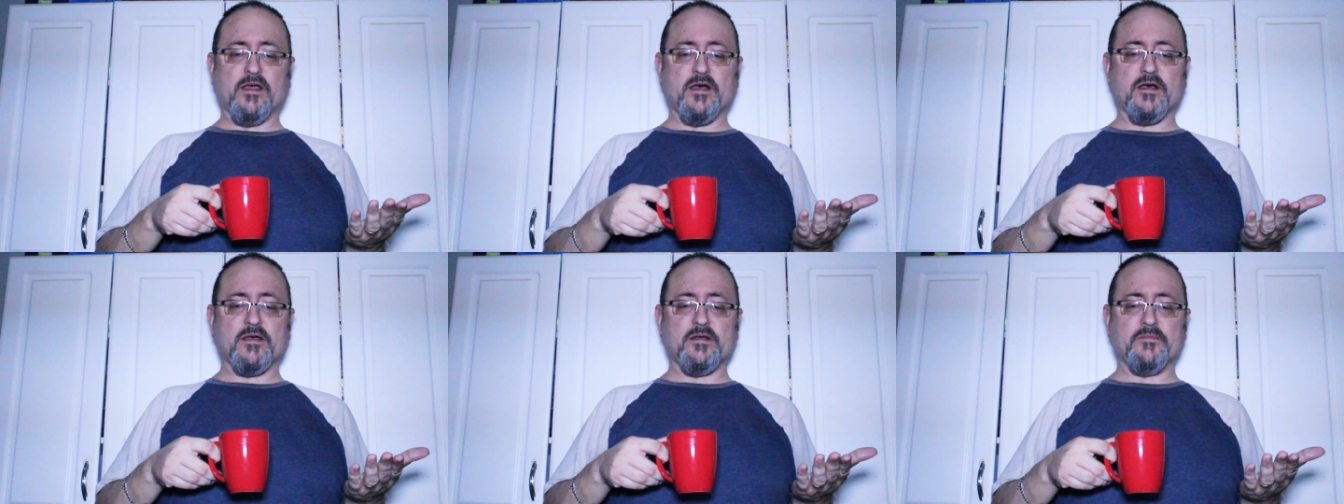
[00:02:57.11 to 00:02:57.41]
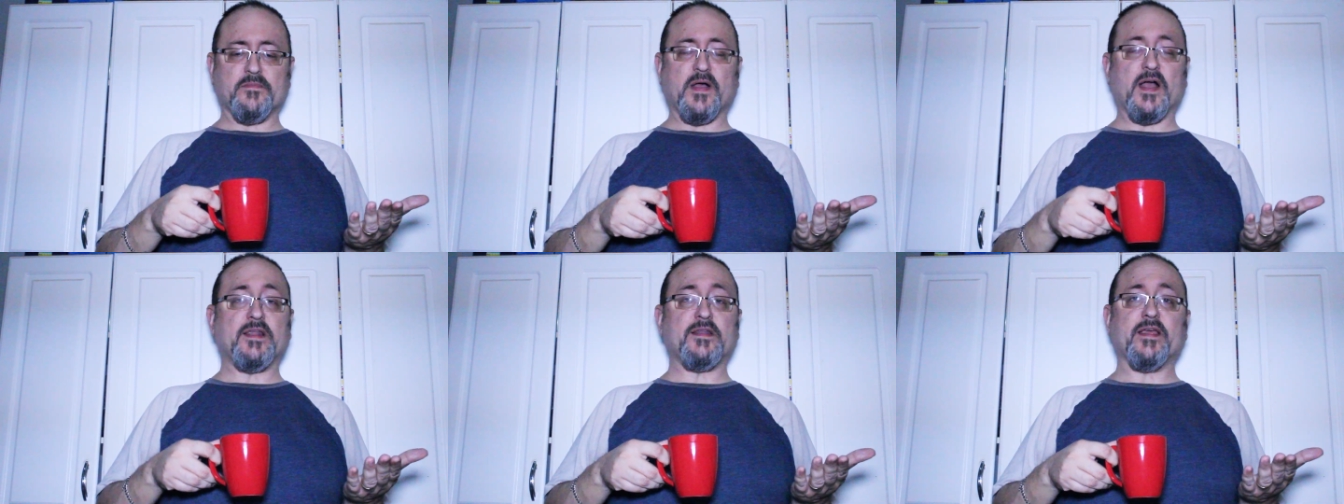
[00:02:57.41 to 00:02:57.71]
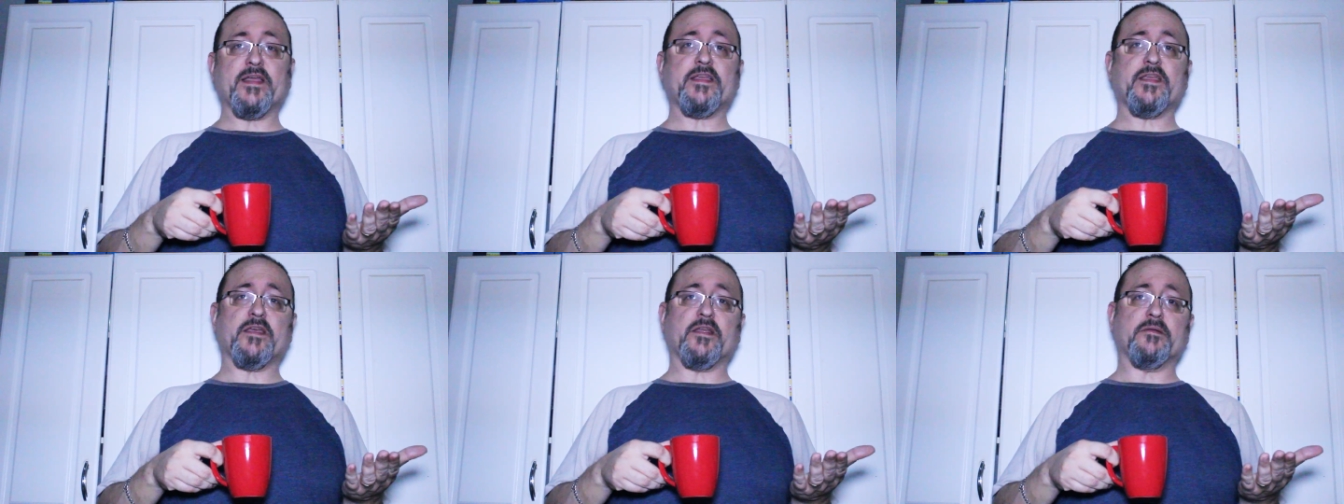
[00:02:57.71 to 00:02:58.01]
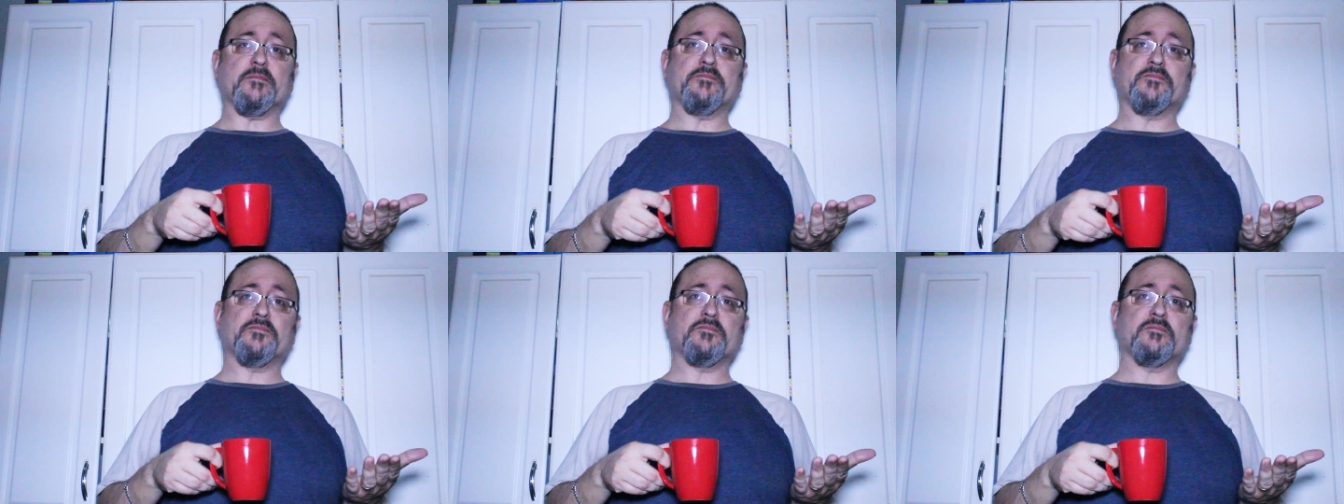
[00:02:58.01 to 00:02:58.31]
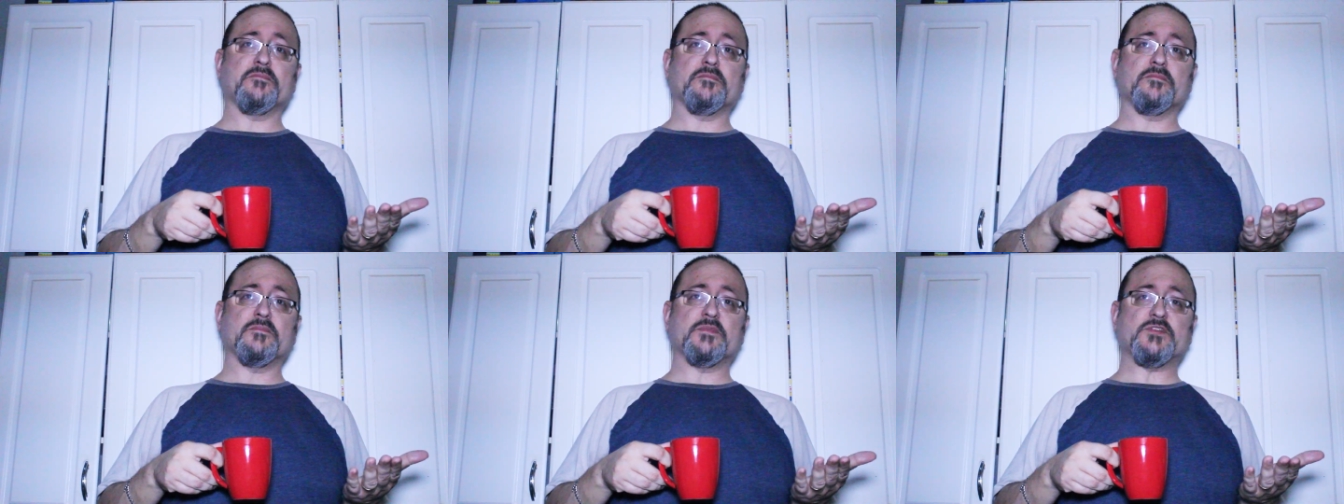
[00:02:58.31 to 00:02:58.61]
I like it.
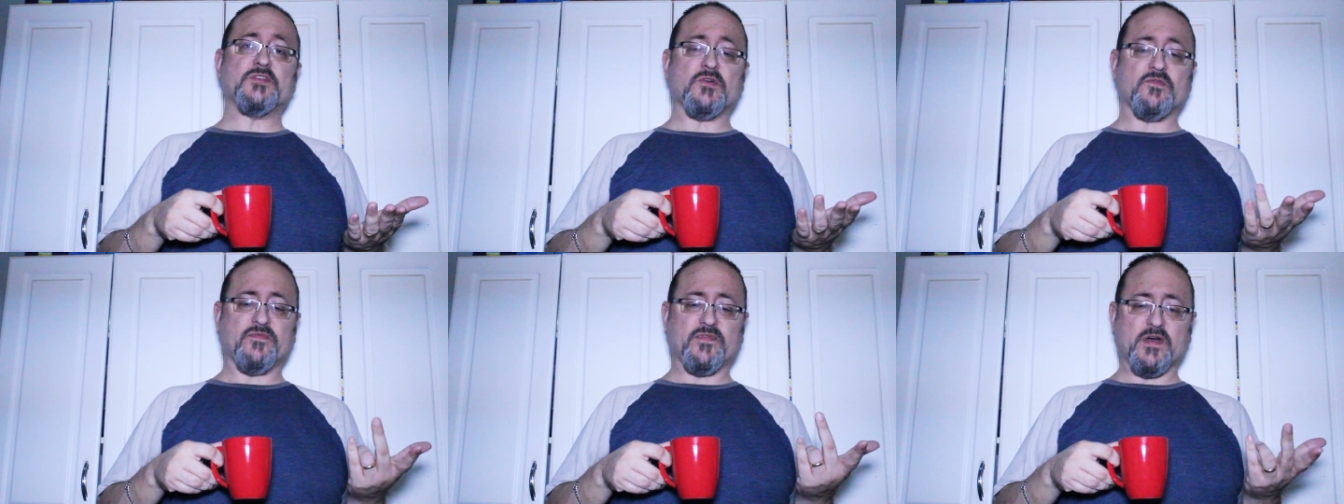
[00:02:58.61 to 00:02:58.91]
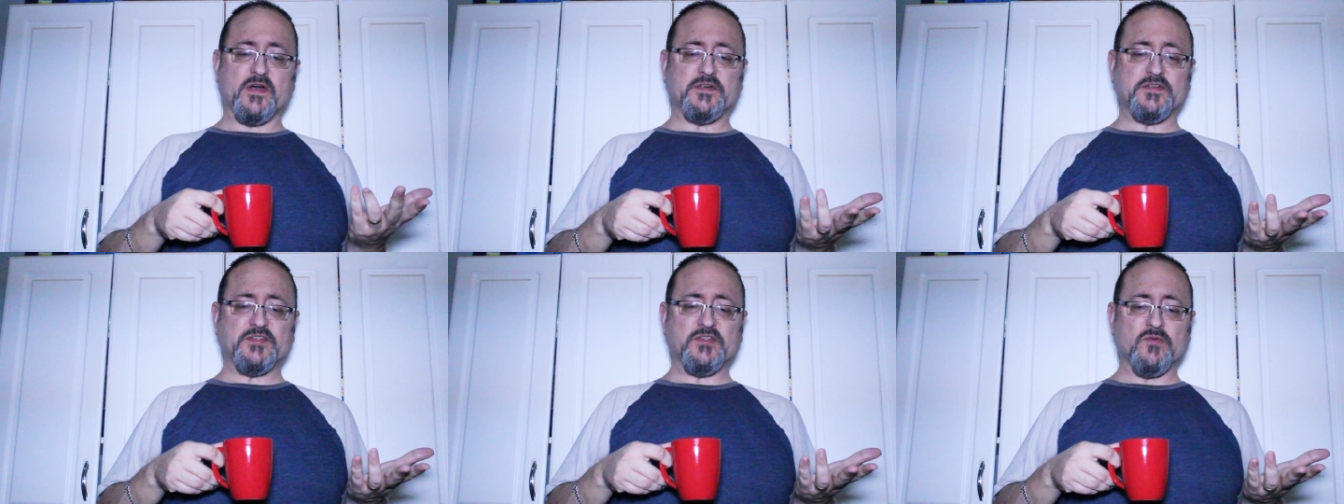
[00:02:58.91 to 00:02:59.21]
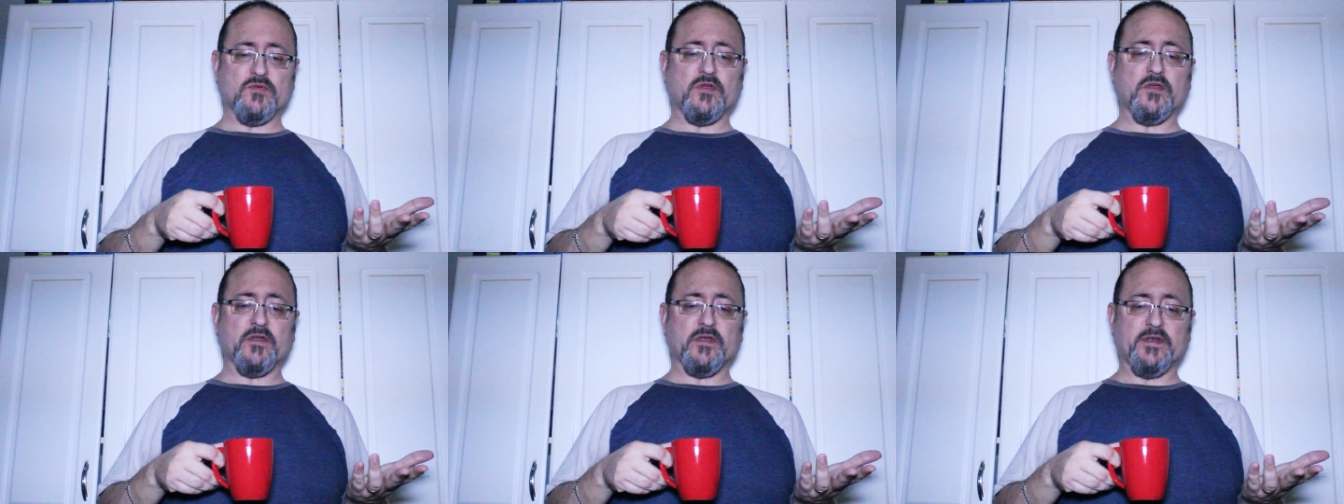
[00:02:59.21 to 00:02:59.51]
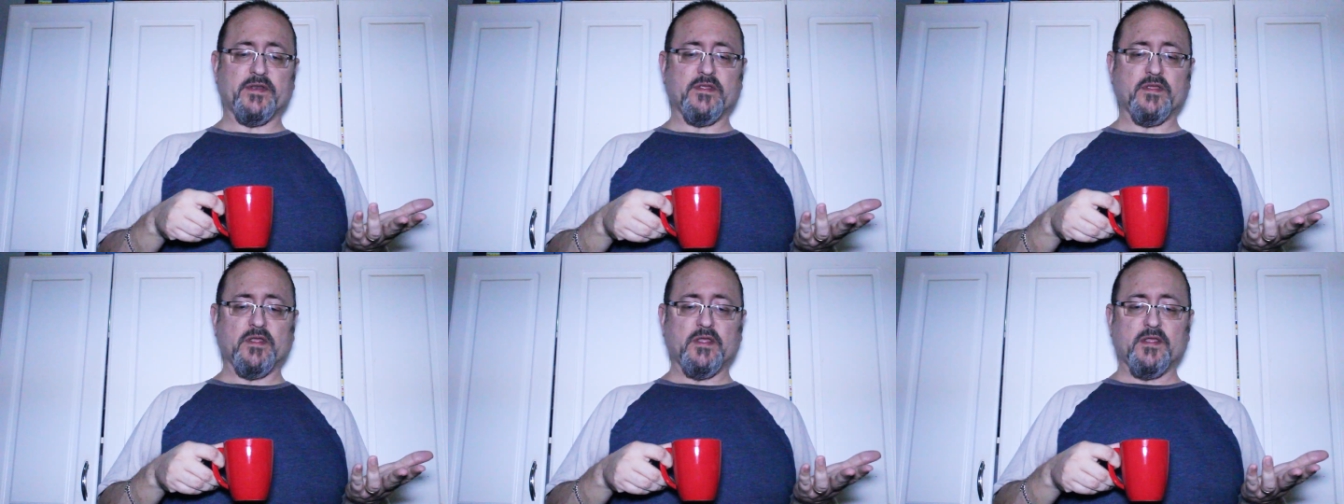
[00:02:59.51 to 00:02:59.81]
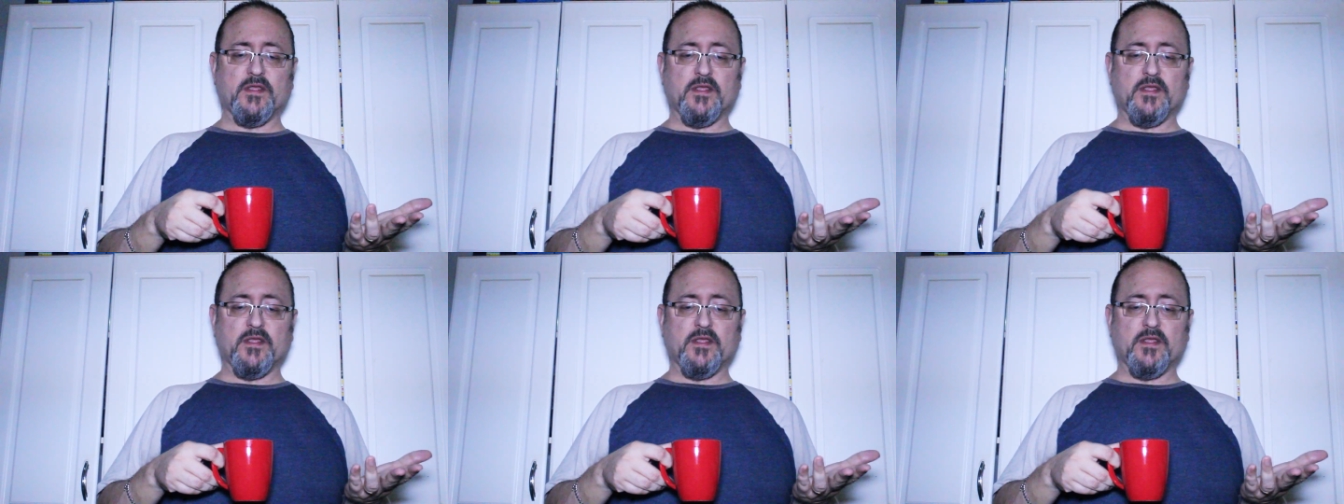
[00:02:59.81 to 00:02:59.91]
So far, so good.